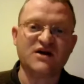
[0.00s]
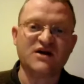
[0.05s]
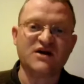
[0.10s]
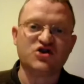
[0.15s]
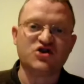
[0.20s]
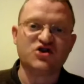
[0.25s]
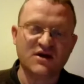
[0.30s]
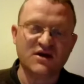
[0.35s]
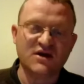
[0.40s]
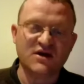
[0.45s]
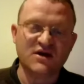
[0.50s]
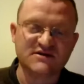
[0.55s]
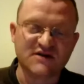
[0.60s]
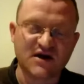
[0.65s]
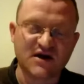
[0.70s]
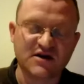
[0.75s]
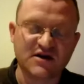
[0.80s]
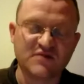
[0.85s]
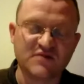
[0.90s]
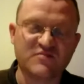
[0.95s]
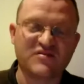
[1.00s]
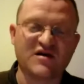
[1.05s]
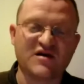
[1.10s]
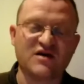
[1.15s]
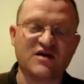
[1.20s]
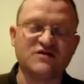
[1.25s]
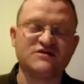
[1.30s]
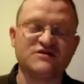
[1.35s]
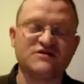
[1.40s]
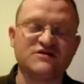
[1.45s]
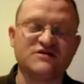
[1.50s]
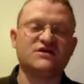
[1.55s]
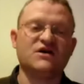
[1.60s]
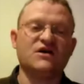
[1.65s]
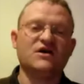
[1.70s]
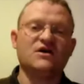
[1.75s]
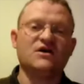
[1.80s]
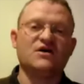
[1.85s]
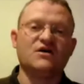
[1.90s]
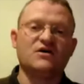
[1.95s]
doing this kind of process,
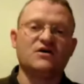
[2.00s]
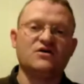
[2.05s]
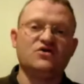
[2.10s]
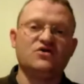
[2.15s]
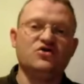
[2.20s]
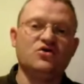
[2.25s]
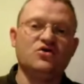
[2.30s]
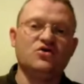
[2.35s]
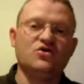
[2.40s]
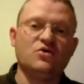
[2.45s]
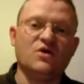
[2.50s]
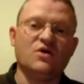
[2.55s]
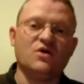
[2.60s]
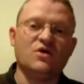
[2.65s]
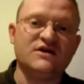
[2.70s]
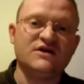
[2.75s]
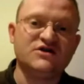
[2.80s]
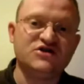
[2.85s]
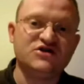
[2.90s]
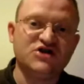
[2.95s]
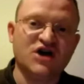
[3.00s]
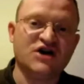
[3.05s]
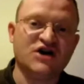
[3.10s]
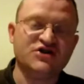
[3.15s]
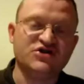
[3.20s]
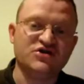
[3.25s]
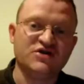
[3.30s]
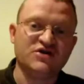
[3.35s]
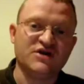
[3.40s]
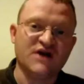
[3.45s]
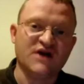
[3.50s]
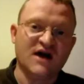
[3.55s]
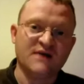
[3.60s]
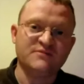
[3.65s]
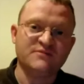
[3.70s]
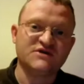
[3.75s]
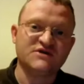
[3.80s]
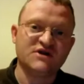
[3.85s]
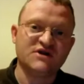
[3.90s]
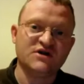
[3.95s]
you are in charge, you're in
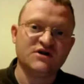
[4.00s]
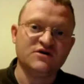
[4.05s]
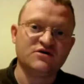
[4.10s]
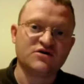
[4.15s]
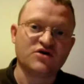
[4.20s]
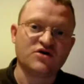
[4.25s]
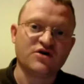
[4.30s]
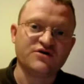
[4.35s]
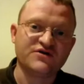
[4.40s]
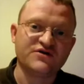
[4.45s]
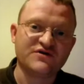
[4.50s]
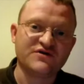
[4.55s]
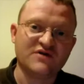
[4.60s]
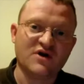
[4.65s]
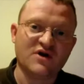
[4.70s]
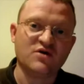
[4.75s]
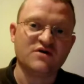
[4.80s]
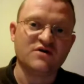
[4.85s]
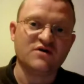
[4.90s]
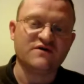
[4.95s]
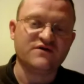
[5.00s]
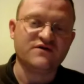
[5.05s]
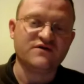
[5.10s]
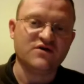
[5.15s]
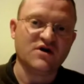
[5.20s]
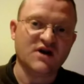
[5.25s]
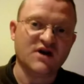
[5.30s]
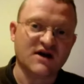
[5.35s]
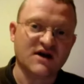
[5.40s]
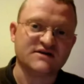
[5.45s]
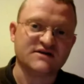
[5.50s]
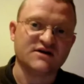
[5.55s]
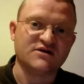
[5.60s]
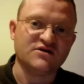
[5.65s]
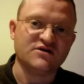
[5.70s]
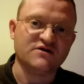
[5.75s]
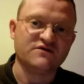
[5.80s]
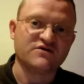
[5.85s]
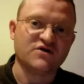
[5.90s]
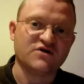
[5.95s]
absolute control of your
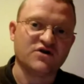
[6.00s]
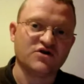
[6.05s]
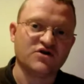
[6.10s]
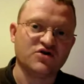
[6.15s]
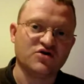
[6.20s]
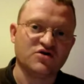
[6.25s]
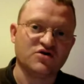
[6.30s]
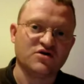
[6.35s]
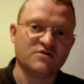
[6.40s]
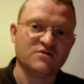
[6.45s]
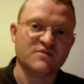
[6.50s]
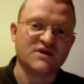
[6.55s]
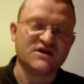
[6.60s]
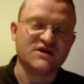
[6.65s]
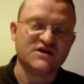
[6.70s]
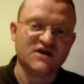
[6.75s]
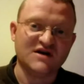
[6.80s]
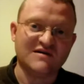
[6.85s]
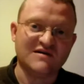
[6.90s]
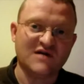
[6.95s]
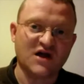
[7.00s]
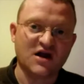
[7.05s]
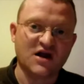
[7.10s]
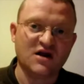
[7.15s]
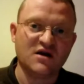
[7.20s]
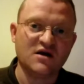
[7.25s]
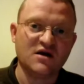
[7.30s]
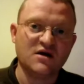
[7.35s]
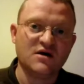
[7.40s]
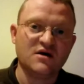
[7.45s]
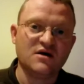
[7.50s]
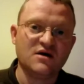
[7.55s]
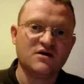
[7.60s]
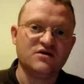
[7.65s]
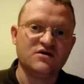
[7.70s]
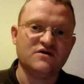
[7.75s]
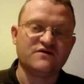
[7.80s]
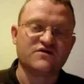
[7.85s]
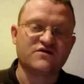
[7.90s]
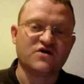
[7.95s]
lesson. You've got your material,
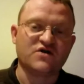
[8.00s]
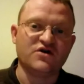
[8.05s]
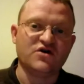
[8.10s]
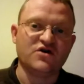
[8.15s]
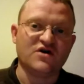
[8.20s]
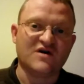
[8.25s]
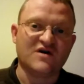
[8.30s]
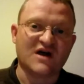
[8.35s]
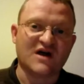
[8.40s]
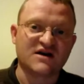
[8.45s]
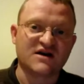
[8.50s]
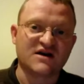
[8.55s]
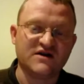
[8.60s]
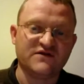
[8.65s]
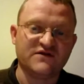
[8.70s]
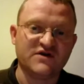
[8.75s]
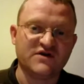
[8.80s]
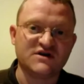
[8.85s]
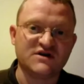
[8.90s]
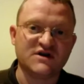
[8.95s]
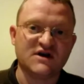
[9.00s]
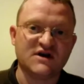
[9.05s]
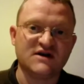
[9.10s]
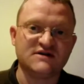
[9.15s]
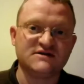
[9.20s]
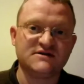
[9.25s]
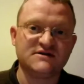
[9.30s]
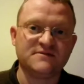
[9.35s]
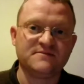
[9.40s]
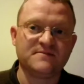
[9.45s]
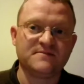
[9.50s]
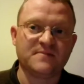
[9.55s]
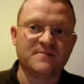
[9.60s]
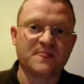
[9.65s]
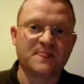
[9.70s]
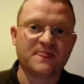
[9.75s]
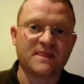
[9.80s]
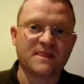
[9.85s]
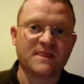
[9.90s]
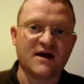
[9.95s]
you've got your activities,
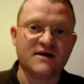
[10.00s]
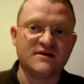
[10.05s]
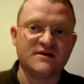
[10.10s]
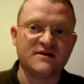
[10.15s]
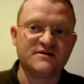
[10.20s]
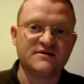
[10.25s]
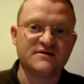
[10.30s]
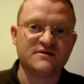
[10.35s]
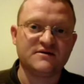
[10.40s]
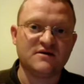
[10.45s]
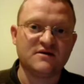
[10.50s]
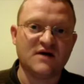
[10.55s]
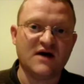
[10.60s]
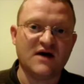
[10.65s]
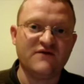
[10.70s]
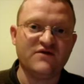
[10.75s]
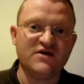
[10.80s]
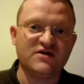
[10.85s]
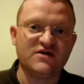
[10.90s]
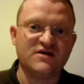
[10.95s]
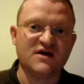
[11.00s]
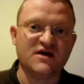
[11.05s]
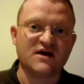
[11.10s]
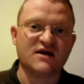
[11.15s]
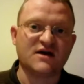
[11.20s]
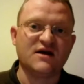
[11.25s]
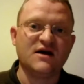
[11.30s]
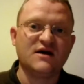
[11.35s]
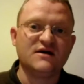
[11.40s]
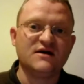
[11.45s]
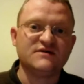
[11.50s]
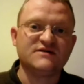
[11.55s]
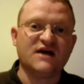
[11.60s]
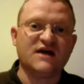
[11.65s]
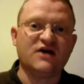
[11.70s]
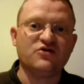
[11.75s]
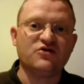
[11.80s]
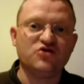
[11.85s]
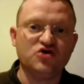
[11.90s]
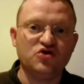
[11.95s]
and everything is
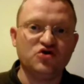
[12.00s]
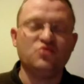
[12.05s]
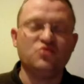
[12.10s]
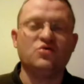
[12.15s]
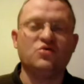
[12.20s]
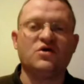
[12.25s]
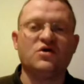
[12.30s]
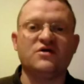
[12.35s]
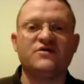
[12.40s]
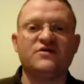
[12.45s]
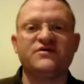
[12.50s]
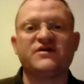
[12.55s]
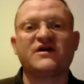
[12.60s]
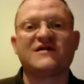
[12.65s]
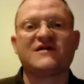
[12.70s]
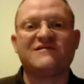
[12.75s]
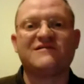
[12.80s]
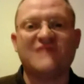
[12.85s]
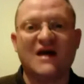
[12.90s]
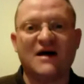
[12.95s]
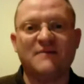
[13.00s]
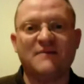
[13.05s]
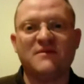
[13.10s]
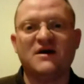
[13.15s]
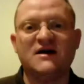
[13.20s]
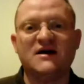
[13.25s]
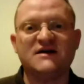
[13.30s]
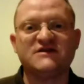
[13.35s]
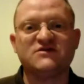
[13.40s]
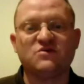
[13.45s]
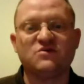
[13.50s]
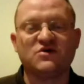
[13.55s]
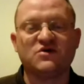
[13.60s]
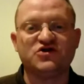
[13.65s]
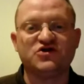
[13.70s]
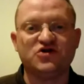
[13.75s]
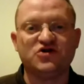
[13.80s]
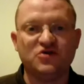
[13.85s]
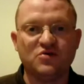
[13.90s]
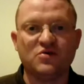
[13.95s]
how you want. The grammar, it's
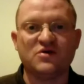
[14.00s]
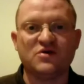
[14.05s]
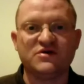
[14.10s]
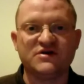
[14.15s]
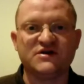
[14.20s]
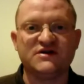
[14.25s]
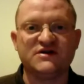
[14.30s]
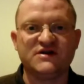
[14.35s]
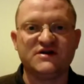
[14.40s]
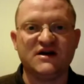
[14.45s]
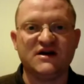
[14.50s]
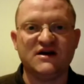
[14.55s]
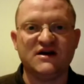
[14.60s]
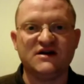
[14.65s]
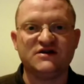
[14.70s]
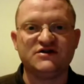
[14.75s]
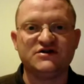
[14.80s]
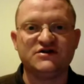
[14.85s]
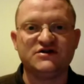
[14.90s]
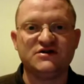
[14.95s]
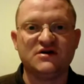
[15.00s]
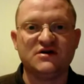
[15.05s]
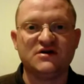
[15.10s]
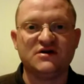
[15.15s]
what you want to teach.